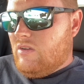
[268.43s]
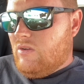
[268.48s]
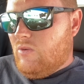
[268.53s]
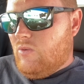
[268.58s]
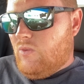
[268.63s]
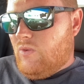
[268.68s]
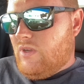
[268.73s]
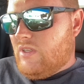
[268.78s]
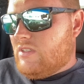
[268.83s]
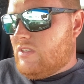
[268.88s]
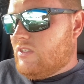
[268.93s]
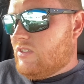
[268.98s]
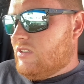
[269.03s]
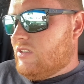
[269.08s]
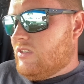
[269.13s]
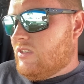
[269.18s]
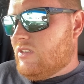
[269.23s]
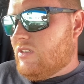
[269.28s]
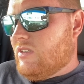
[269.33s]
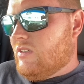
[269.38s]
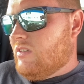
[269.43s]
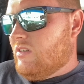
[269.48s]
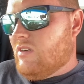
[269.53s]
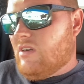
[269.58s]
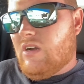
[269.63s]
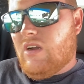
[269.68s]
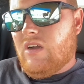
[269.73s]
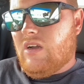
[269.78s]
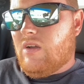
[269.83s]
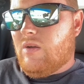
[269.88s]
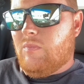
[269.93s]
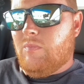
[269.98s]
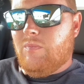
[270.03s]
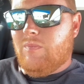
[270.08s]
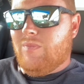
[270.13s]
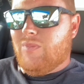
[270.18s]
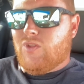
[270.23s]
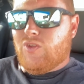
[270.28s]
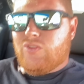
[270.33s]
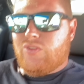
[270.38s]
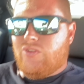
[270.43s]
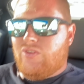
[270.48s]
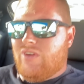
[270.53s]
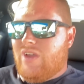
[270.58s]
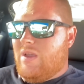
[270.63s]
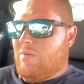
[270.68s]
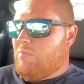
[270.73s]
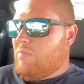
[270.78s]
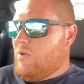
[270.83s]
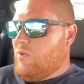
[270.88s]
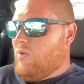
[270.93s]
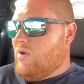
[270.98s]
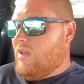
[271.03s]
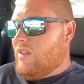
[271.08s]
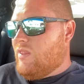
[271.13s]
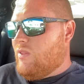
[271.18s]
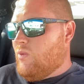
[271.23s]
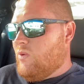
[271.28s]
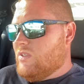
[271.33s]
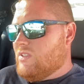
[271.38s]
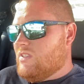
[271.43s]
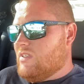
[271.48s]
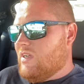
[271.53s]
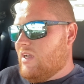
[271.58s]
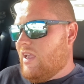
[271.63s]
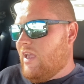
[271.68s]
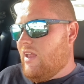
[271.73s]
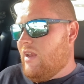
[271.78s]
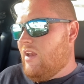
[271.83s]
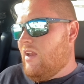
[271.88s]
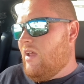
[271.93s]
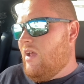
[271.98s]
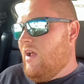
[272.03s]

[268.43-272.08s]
which I'm not too happy with once again.